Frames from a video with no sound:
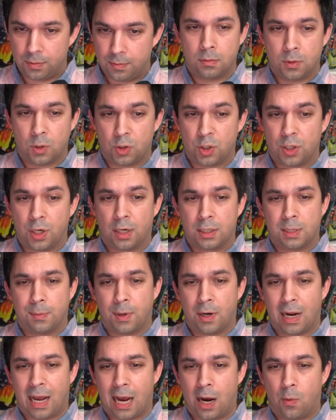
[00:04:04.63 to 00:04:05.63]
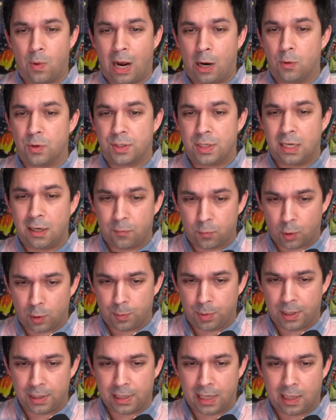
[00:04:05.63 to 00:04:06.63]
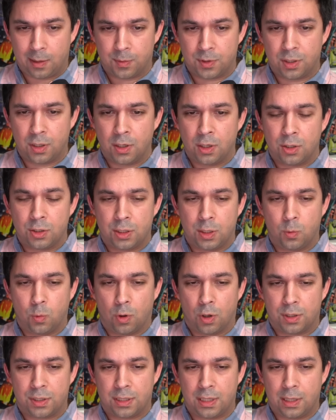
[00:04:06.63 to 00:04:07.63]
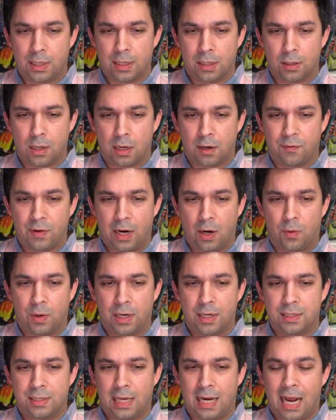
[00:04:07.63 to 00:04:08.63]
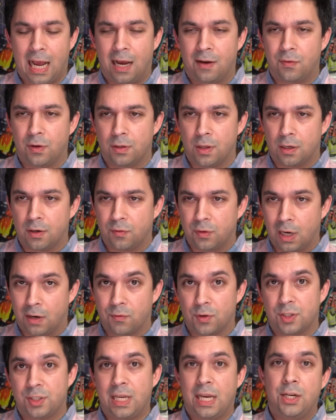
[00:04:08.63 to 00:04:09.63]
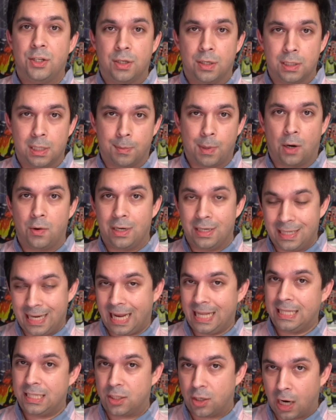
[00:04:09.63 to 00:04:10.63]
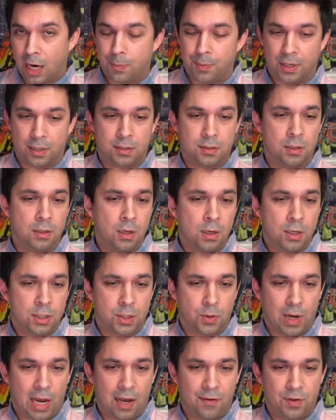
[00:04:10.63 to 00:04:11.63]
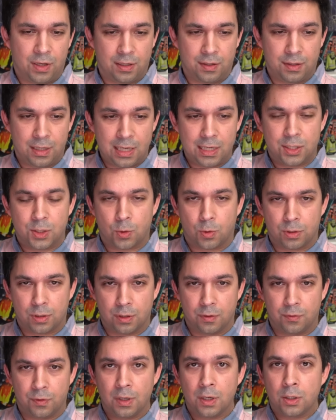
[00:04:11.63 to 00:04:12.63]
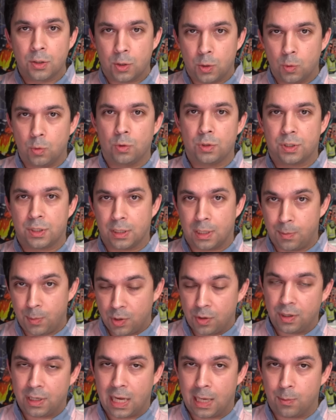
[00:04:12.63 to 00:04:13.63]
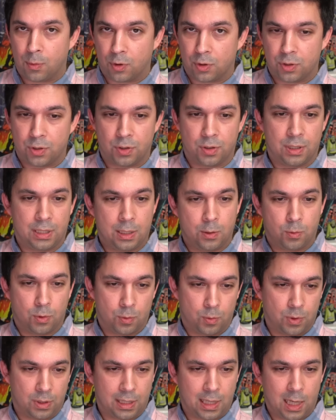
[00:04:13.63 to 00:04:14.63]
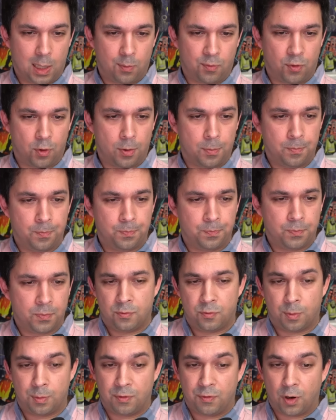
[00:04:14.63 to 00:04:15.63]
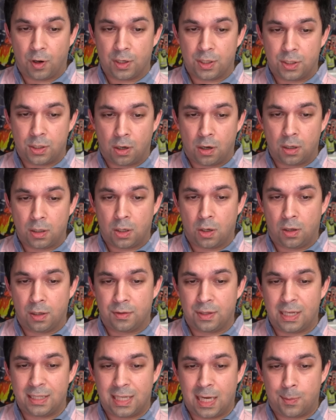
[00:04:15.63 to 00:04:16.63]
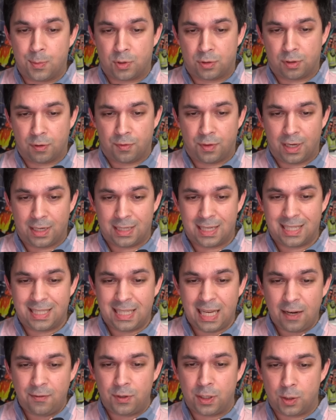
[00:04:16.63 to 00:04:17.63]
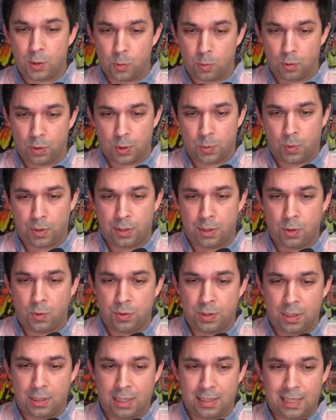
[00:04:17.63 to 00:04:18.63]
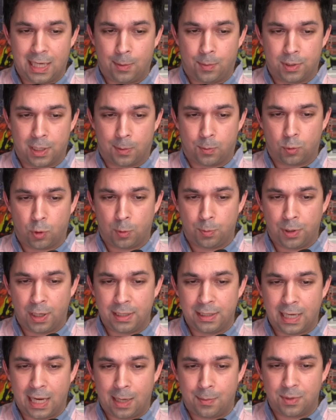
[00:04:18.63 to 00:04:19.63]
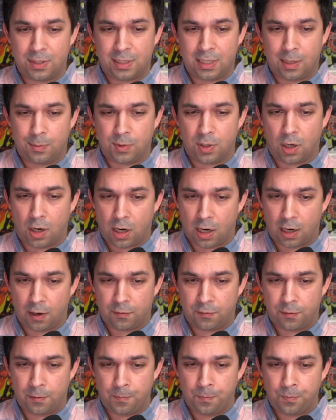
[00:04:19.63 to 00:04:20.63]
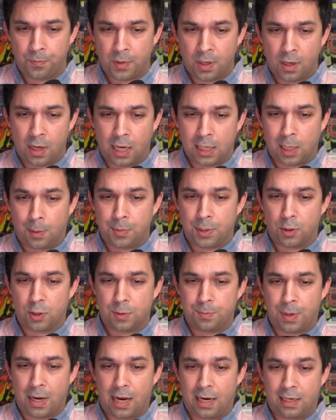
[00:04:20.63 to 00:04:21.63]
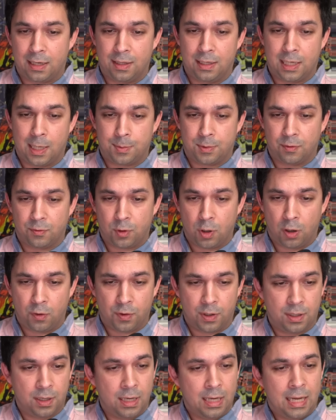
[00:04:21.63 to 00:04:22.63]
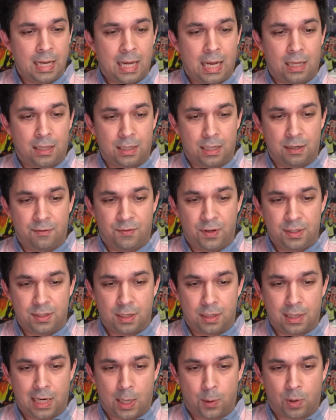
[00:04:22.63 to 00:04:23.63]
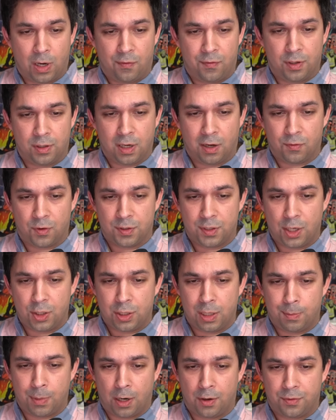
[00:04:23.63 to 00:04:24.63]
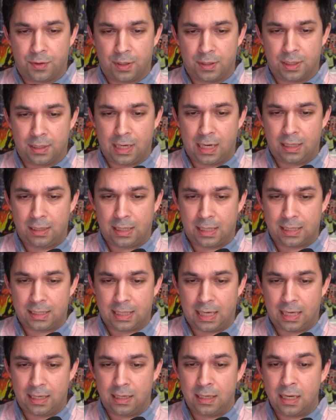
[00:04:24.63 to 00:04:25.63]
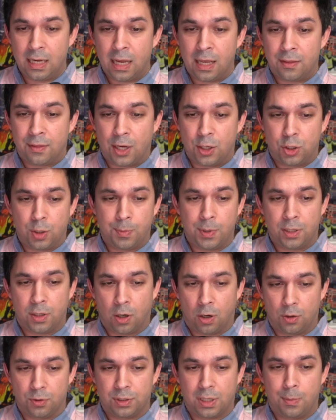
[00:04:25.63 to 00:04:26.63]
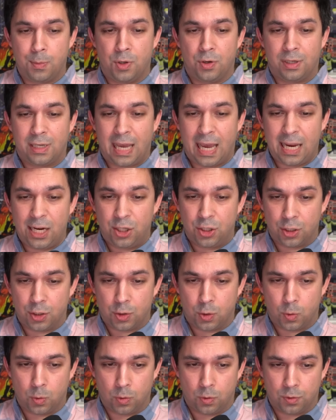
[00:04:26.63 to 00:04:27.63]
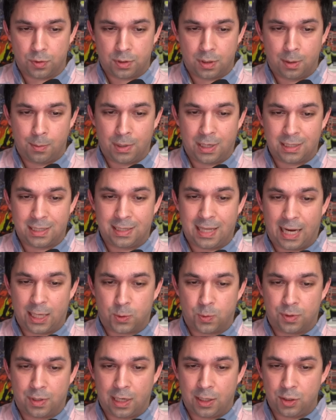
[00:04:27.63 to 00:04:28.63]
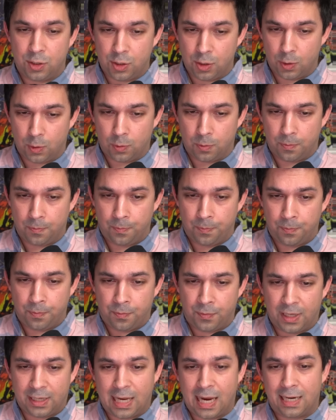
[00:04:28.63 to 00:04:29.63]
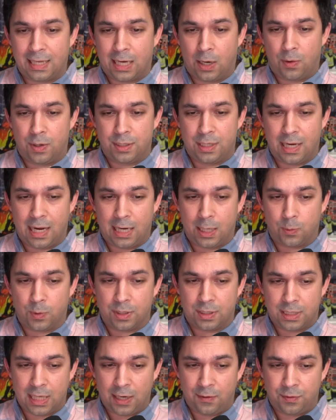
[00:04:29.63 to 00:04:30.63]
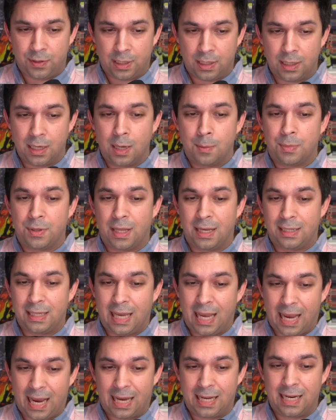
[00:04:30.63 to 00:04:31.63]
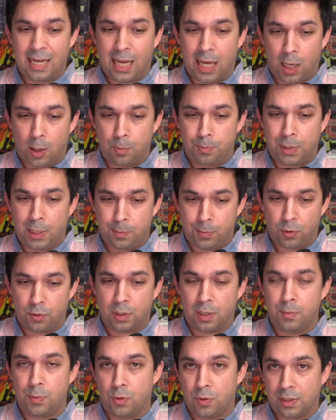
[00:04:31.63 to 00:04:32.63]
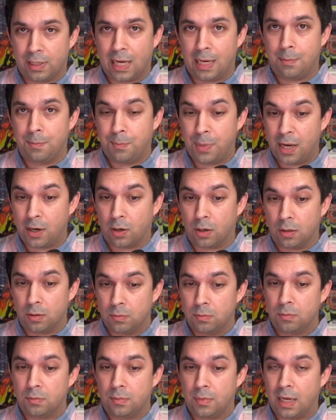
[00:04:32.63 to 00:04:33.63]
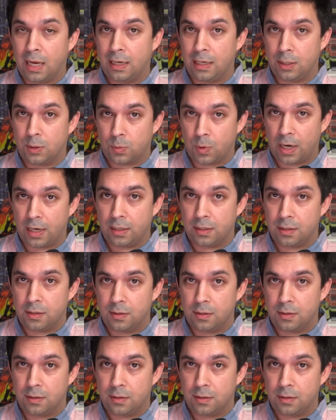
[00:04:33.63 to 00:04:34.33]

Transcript: So she talks about how outside of role-playing games, she works in a lot of areas that have a lot of conversations about intense topics. So having these sorts of tools to communicate more clearly were really helpful. From the very start, calling these same sorts of things safety tools when used in a tabletop role-playing game seemed off. A couple years back in the depths of COVID, Elliot and Vincent and I were having a conversation about this, and Elliot said they should be called communication tools because that's what they do. They can't guarantee anyone's safety, but they can help people communicate better. And he's right.